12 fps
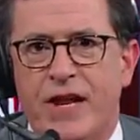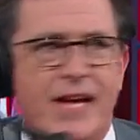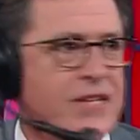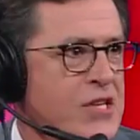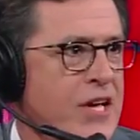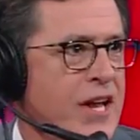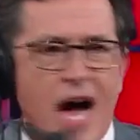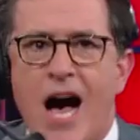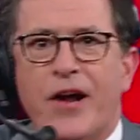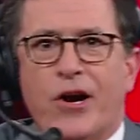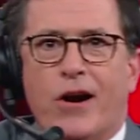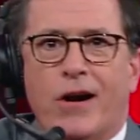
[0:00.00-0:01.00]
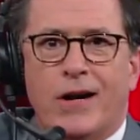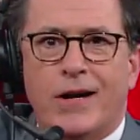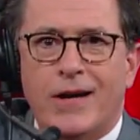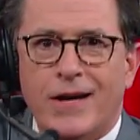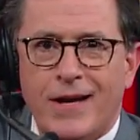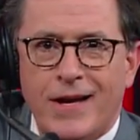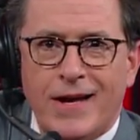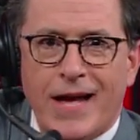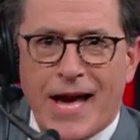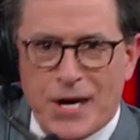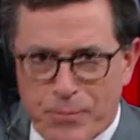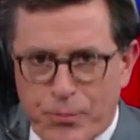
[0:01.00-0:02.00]
It's an honor
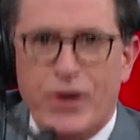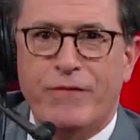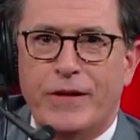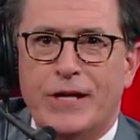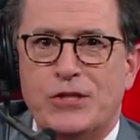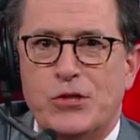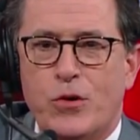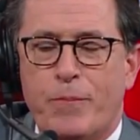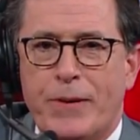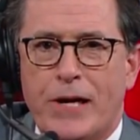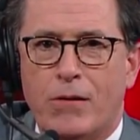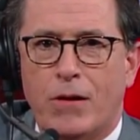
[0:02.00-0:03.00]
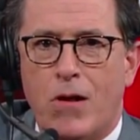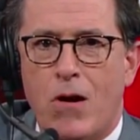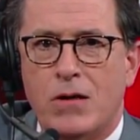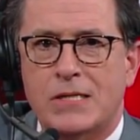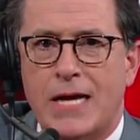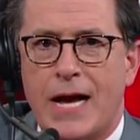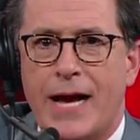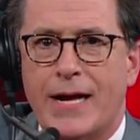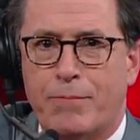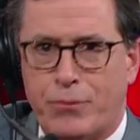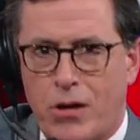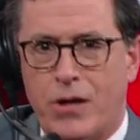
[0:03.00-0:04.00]
and a privilege to appear alongside a
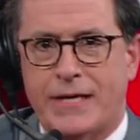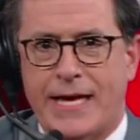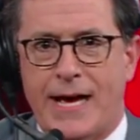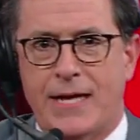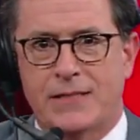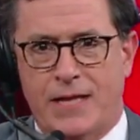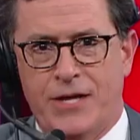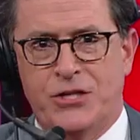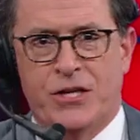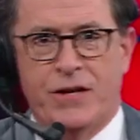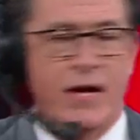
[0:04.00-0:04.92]
broadcast legend.